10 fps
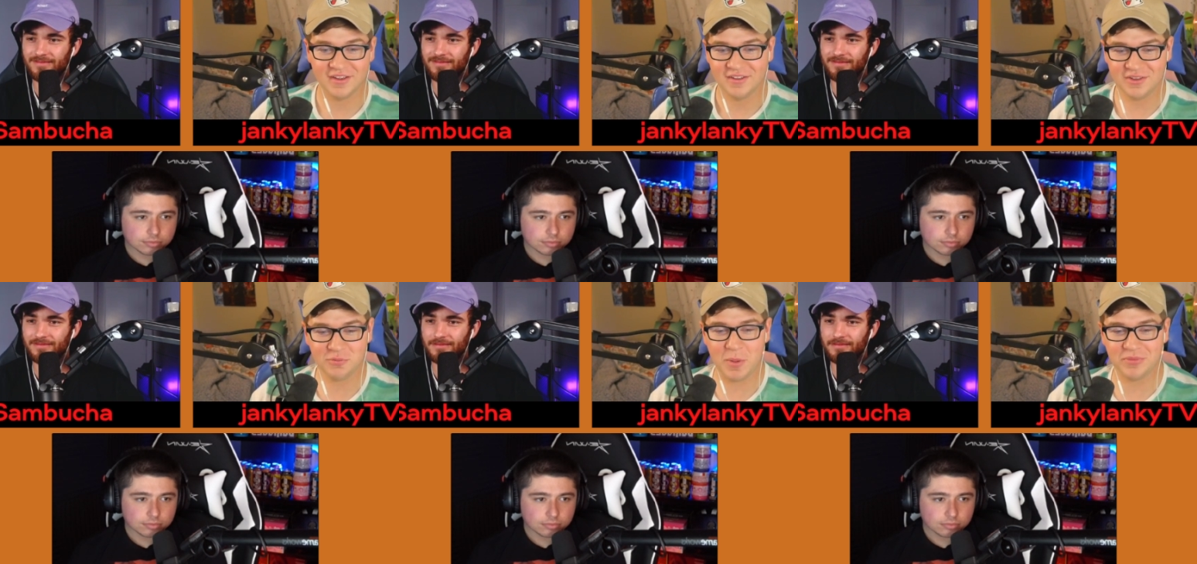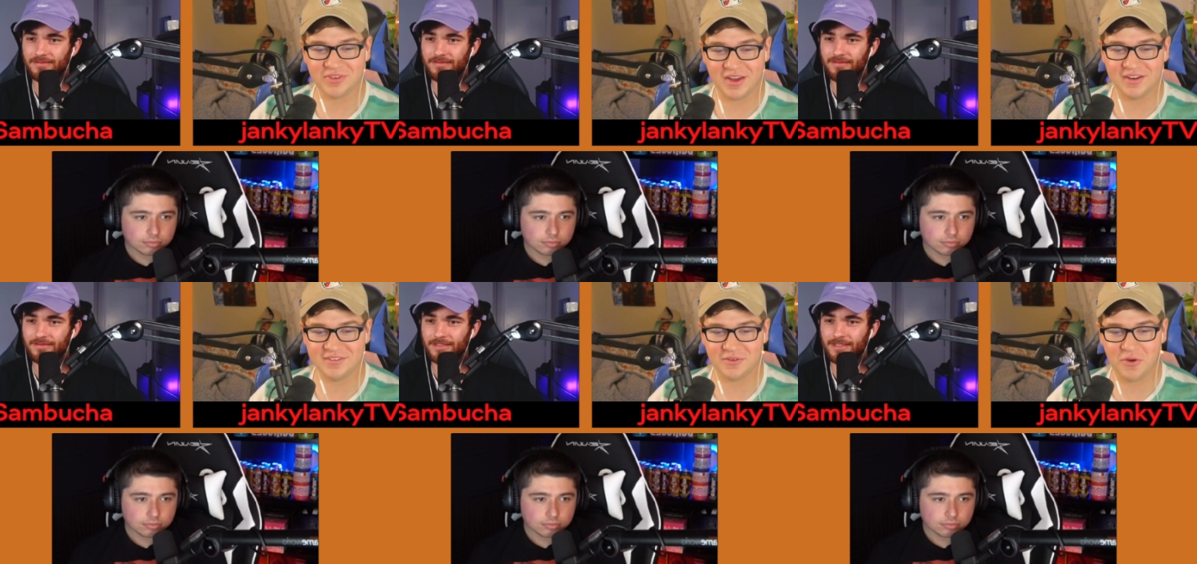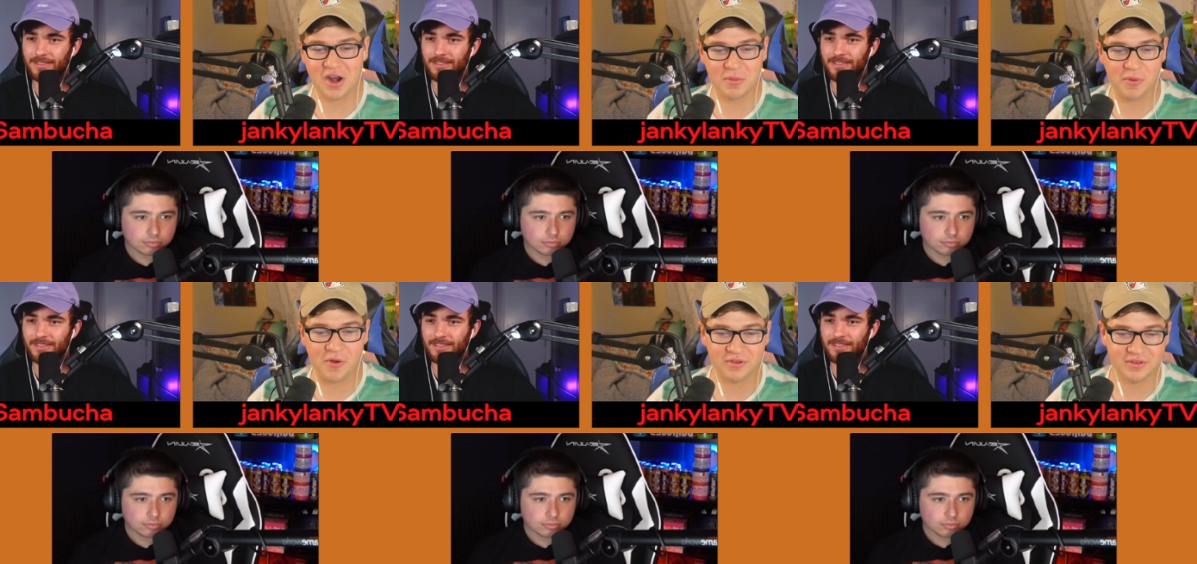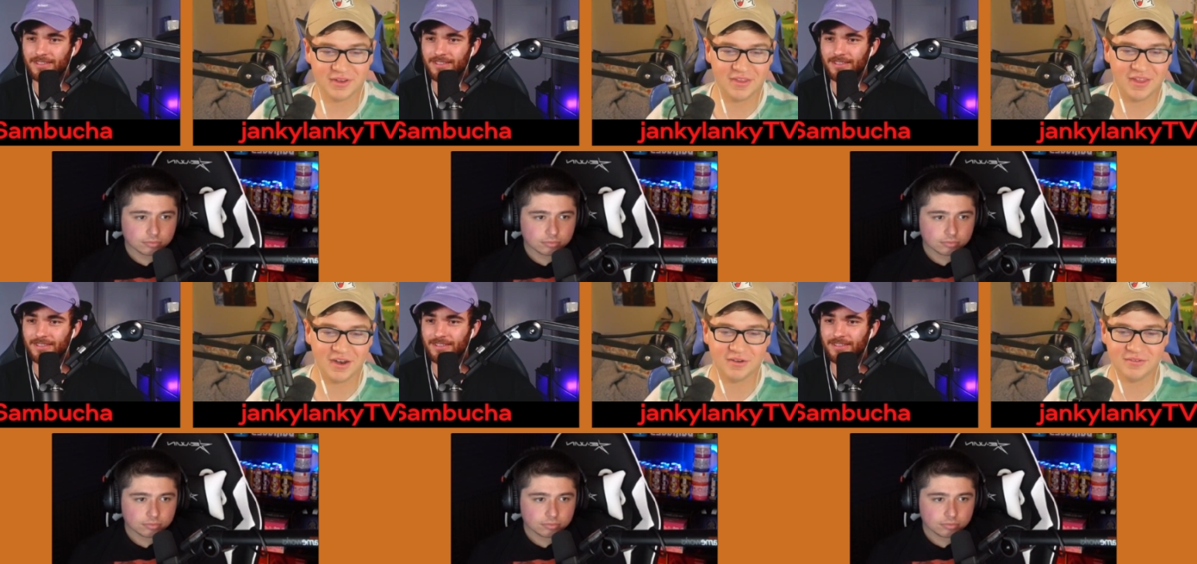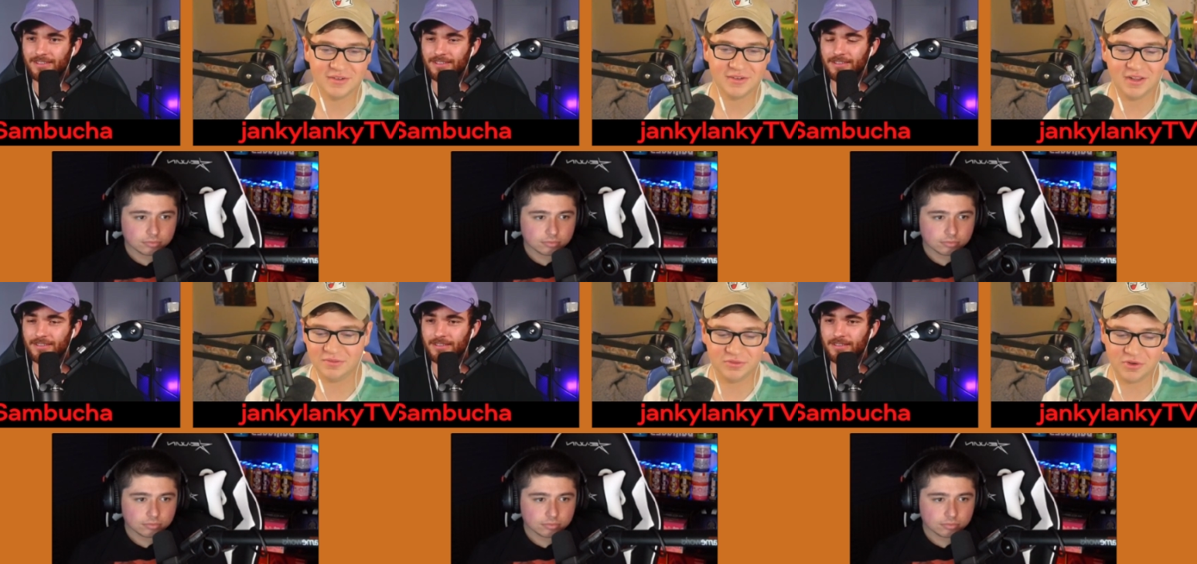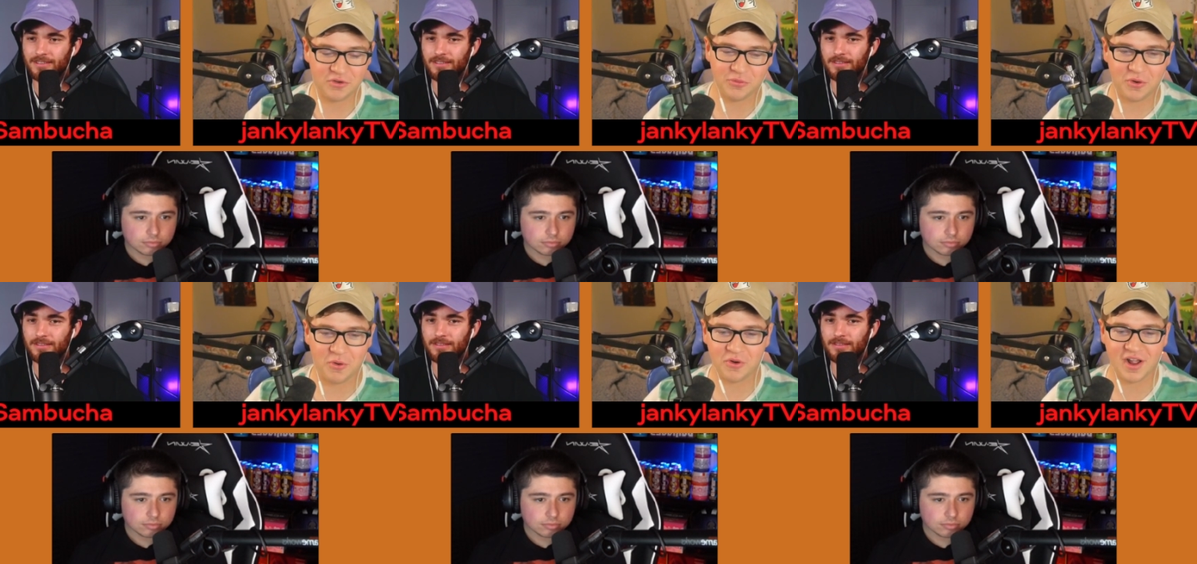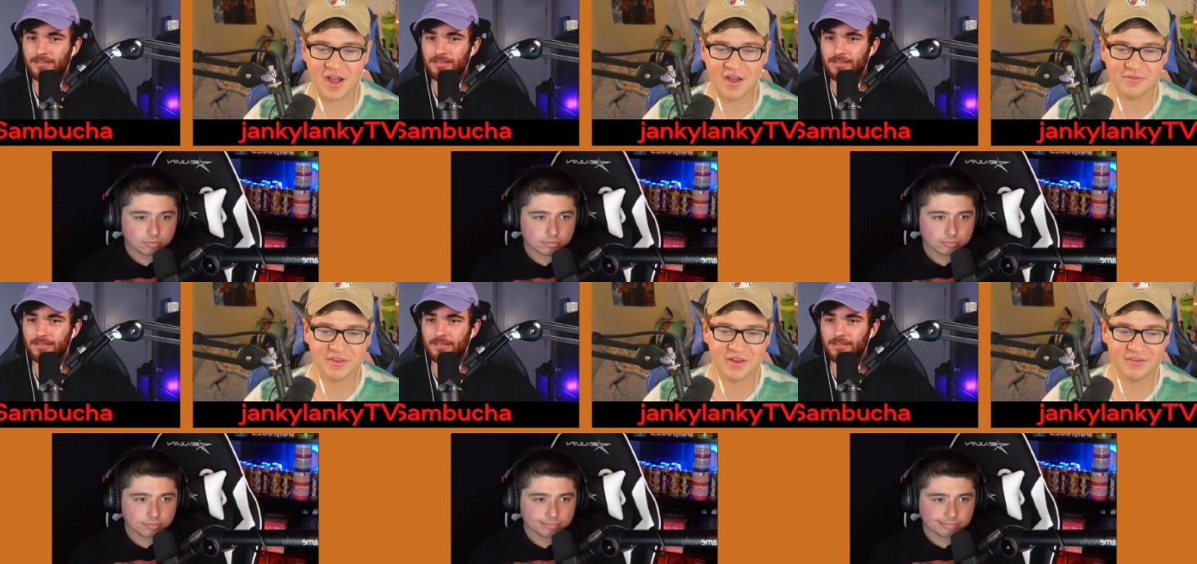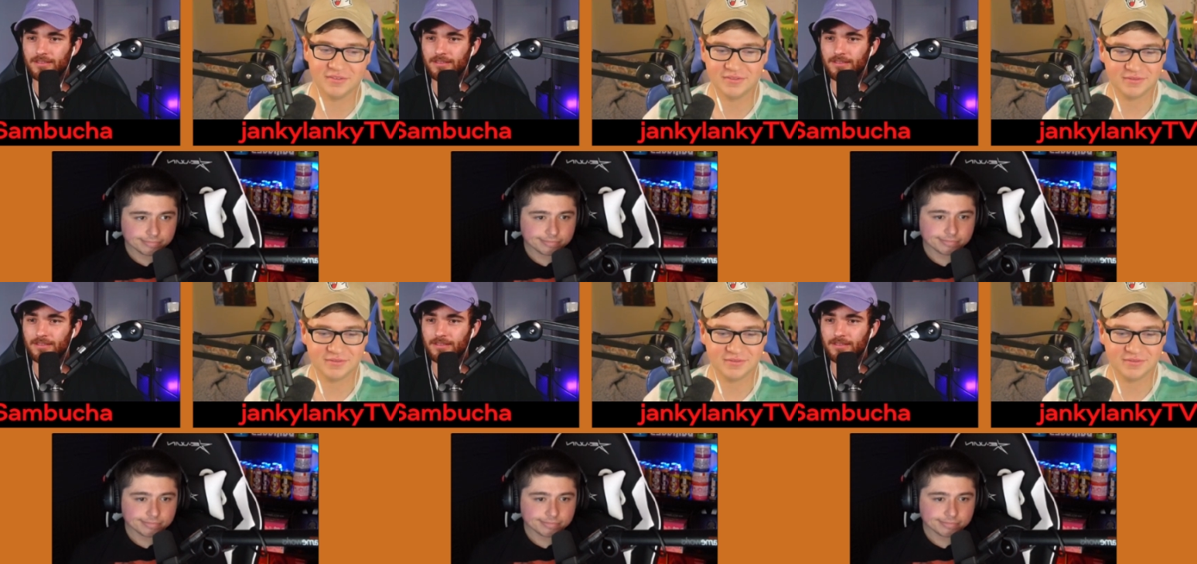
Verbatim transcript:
Speaker 1: this website is incredible and then he turns the recording off and then